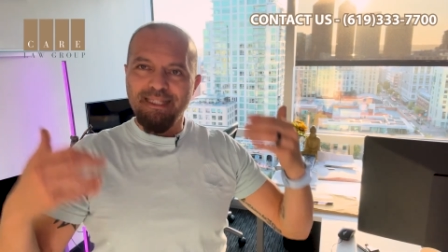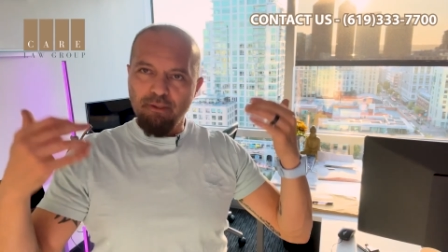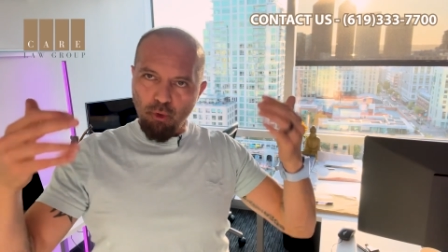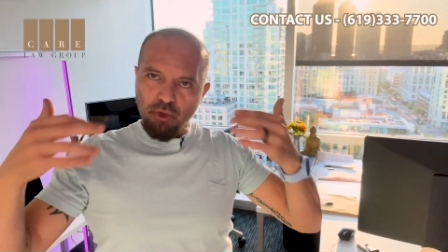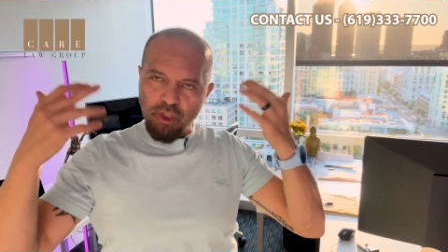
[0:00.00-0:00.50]

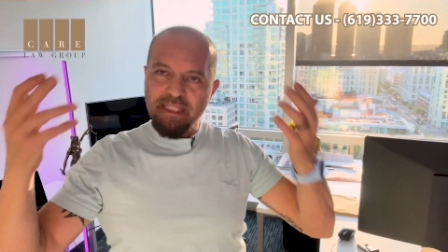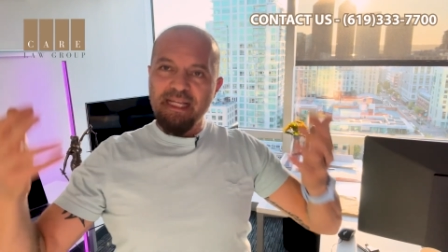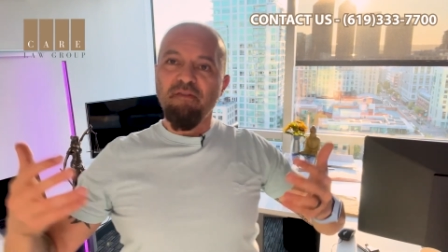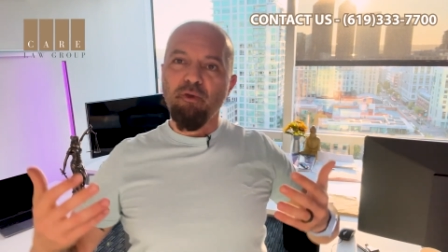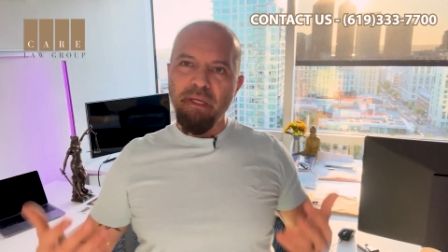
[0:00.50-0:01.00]
those things
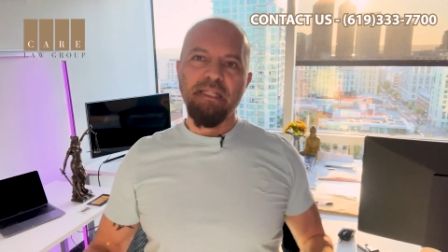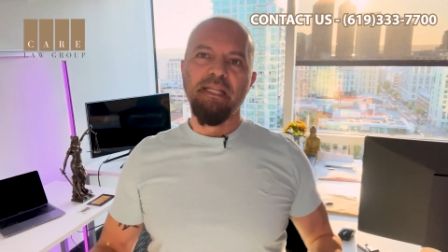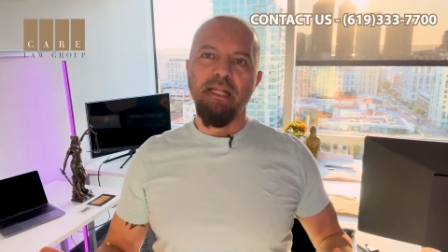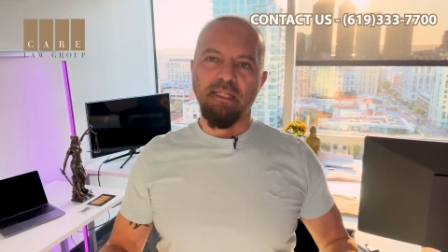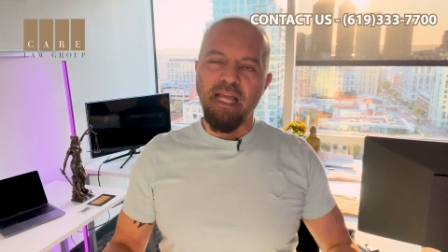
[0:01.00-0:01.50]
have to make
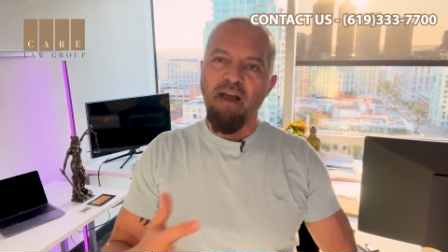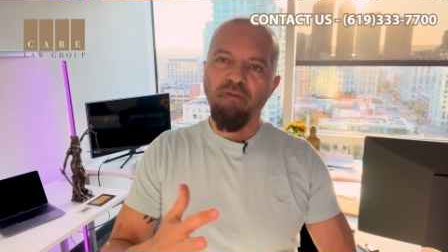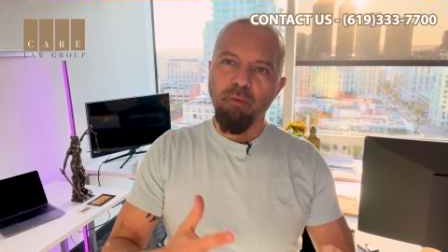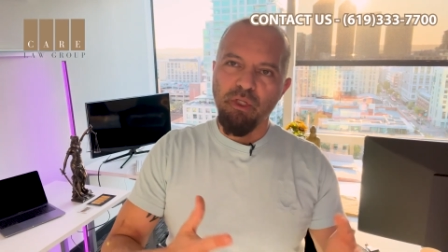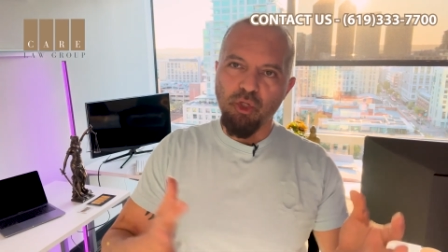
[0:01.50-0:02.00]
sense. They have
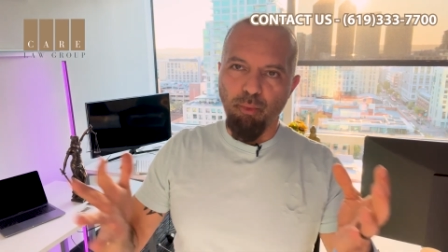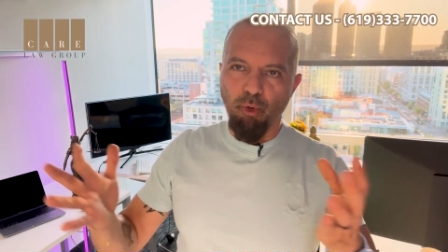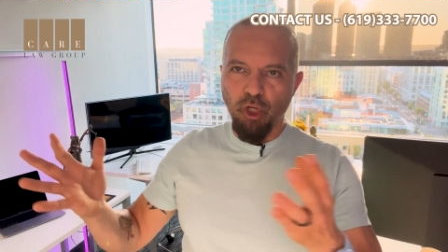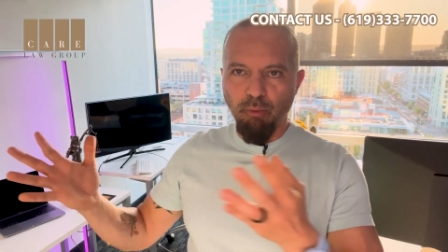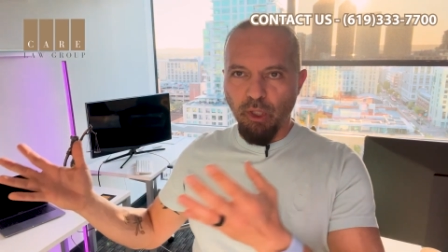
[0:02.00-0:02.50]
to be
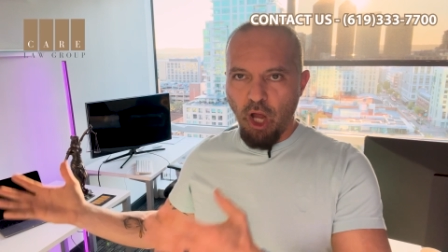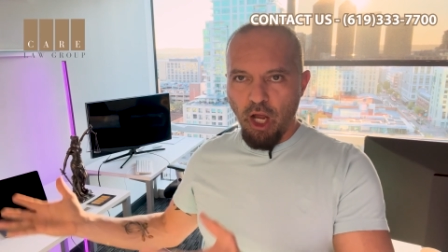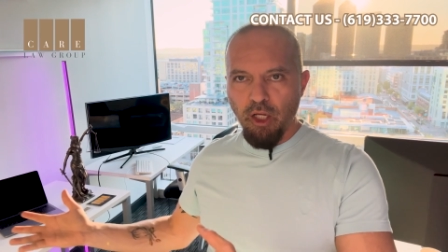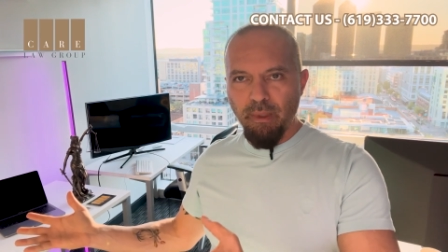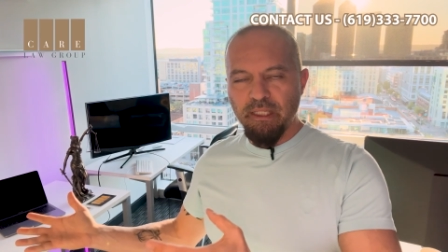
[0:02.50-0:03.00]
supported by
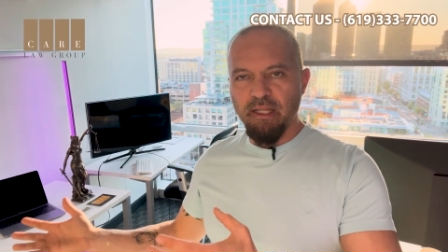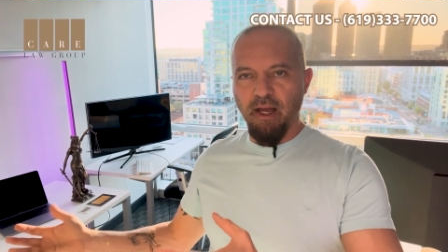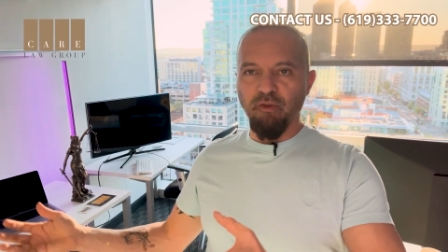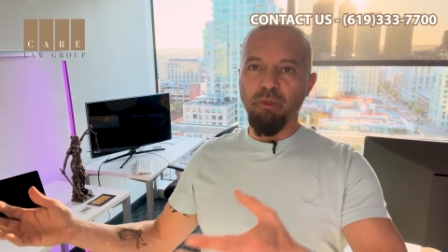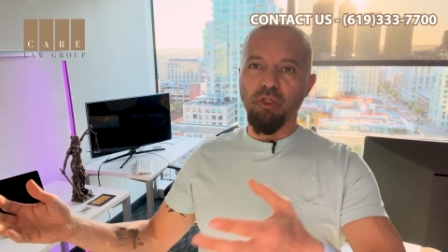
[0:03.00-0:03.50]
documents. They
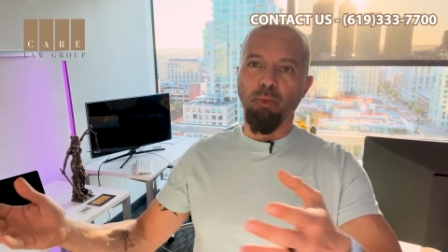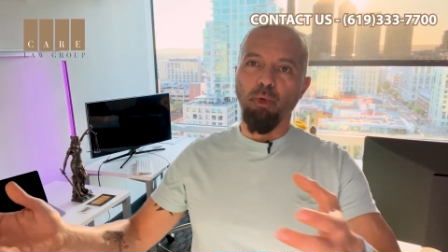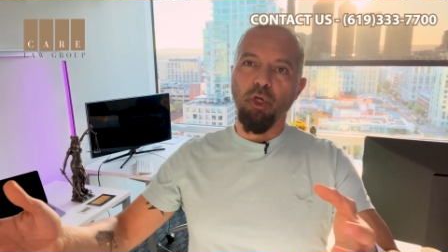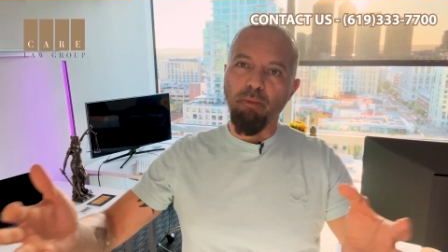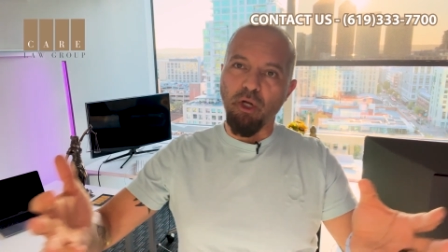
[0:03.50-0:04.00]
have to be
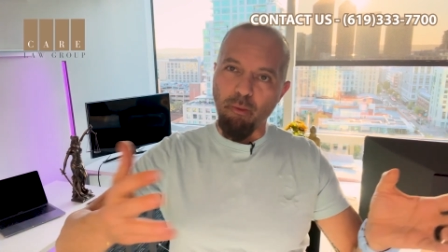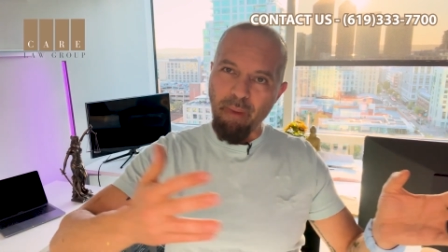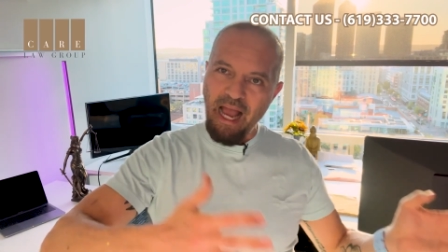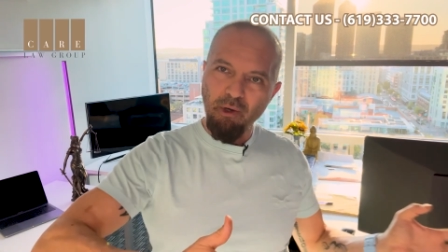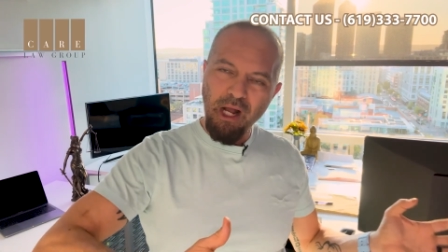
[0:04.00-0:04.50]
supported by your
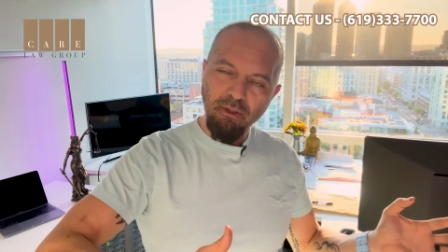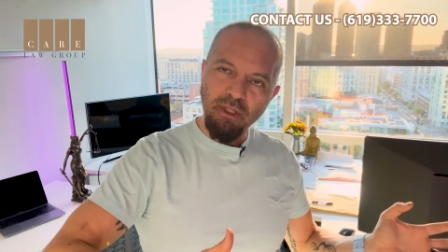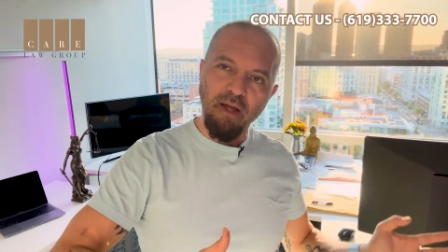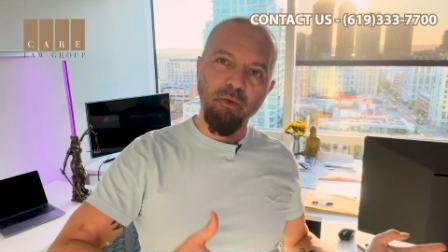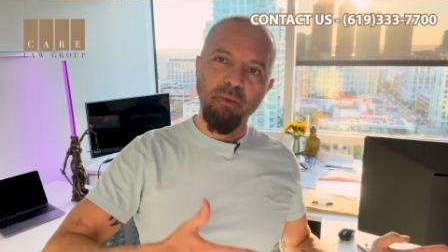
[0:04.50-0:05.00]
background. They
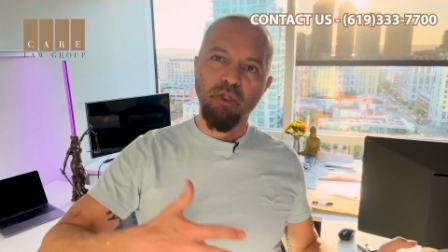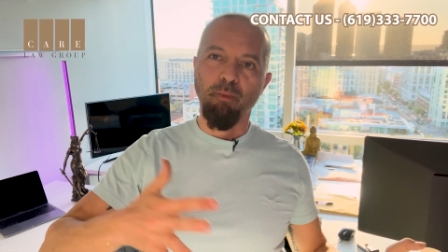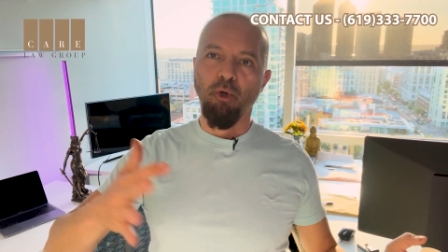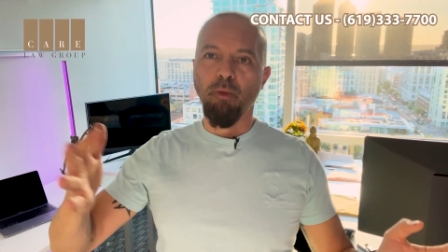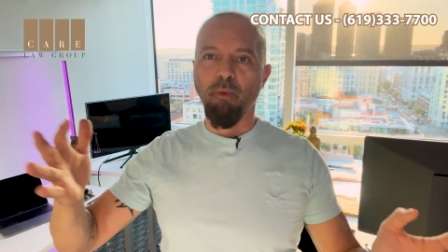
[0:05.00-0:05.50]
have to be
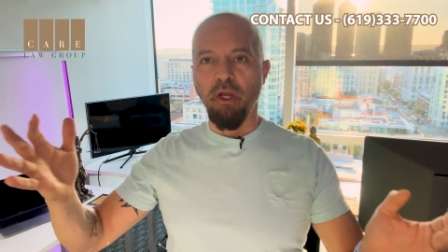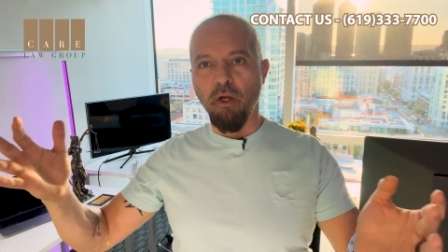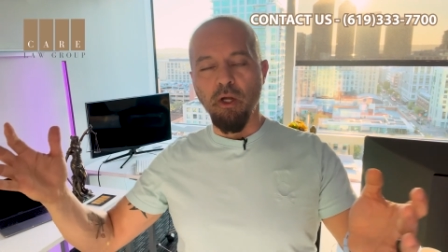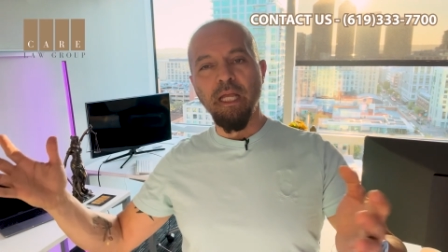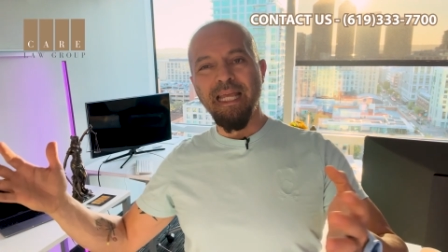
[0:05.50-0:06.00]
supported by
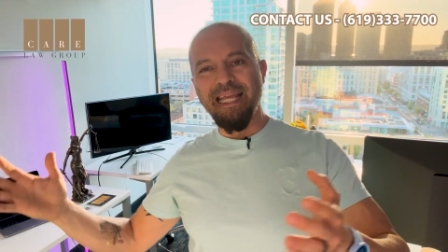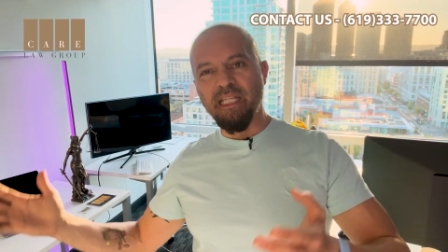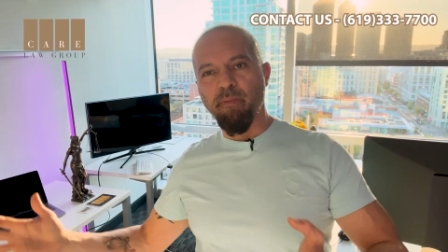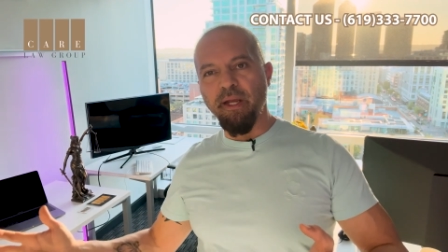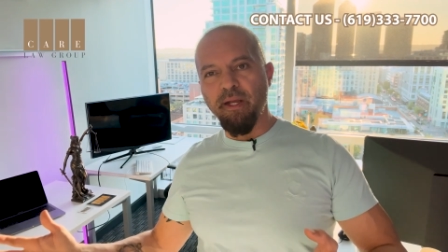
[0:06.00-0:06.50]
your
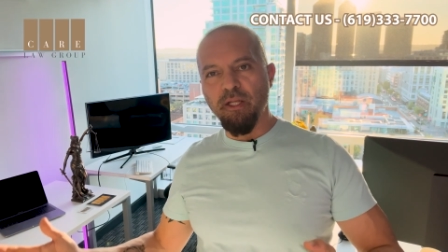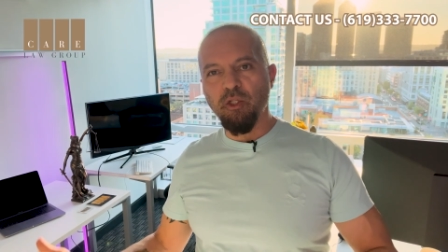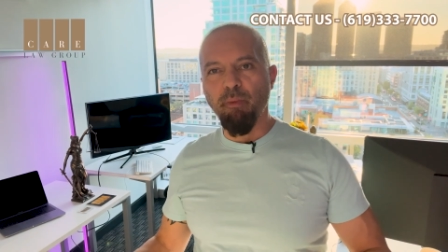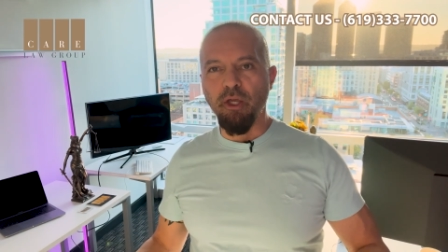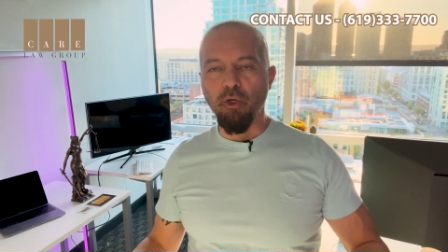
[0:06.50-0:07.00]
experience,
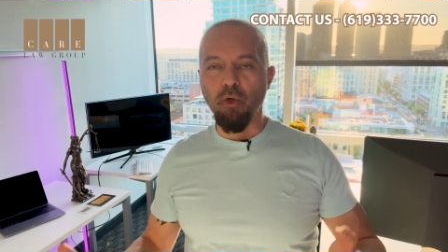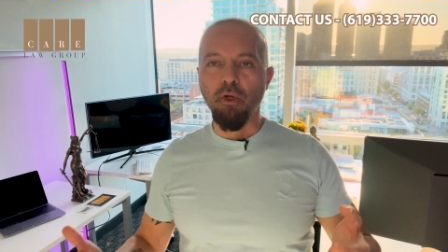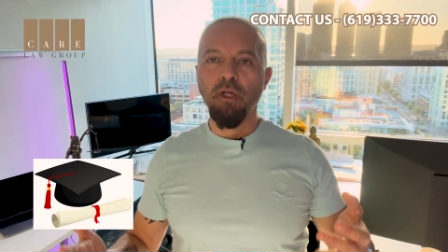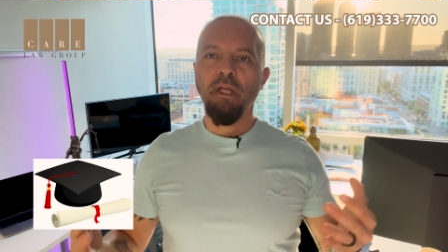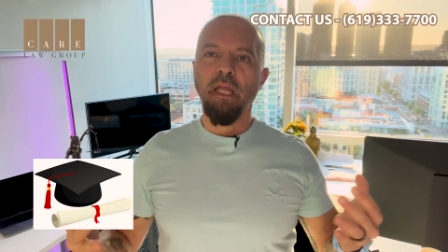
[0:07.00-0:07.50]
by your
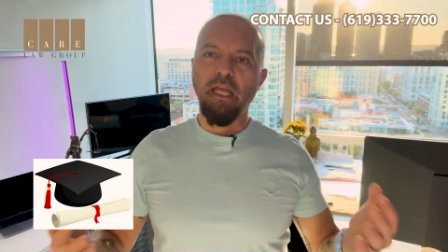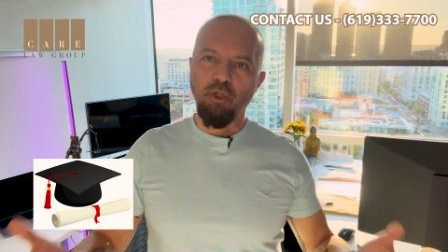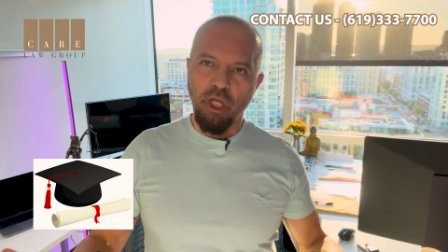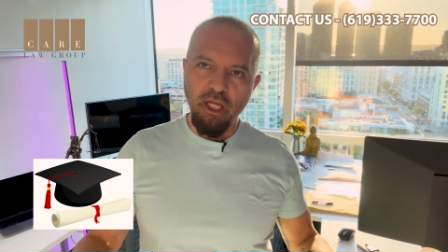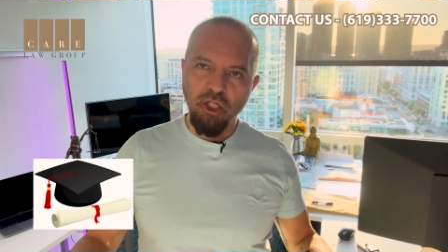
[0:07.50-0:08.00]

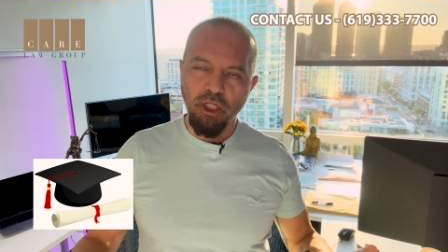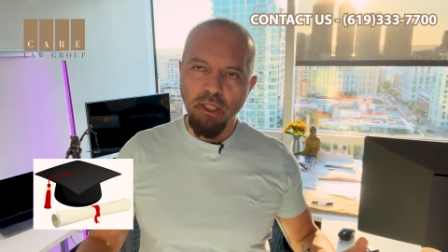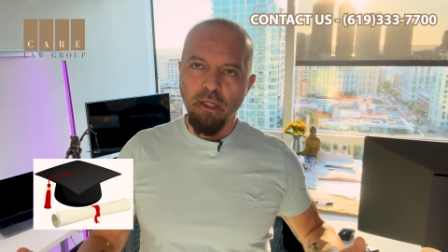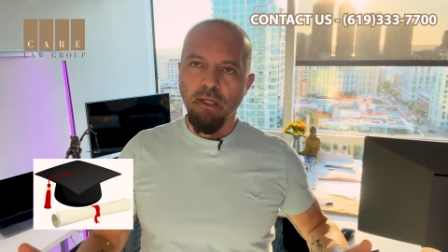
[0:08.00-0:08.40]
education,